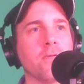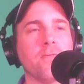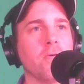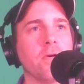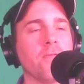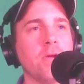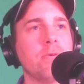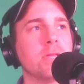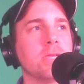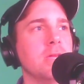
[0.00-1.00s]
or
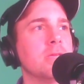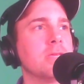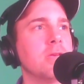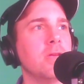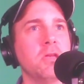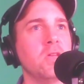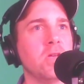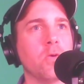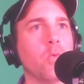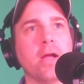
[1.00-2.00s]
frequencies
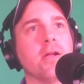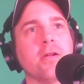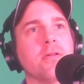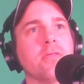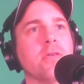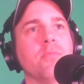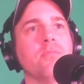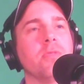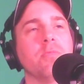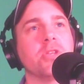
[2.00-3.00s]
where the
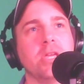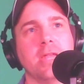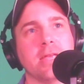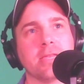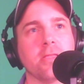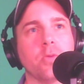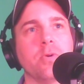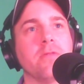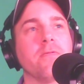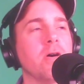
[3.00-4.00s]
machine has a little
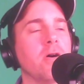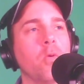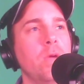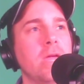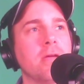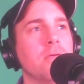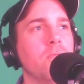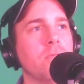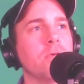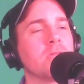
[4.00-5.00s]
bit of
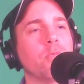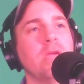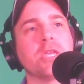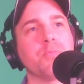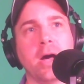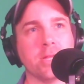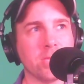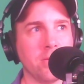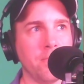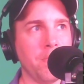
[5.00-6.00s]
some weak
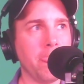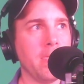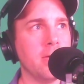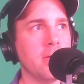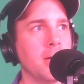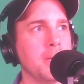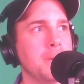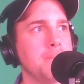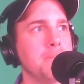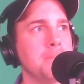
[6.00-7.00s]
spots.
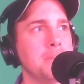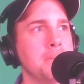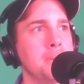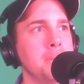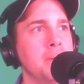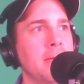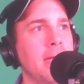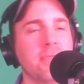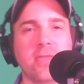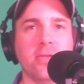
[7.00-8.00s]
And
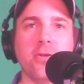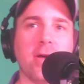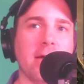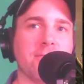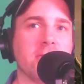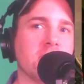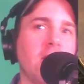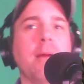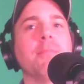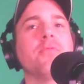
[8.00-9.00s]
then you don't have to
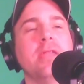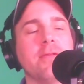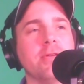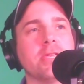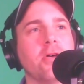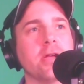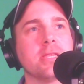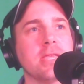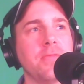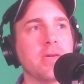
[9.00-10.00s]
stop between every song and
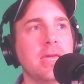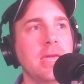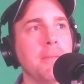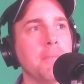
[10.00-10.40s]
set the key.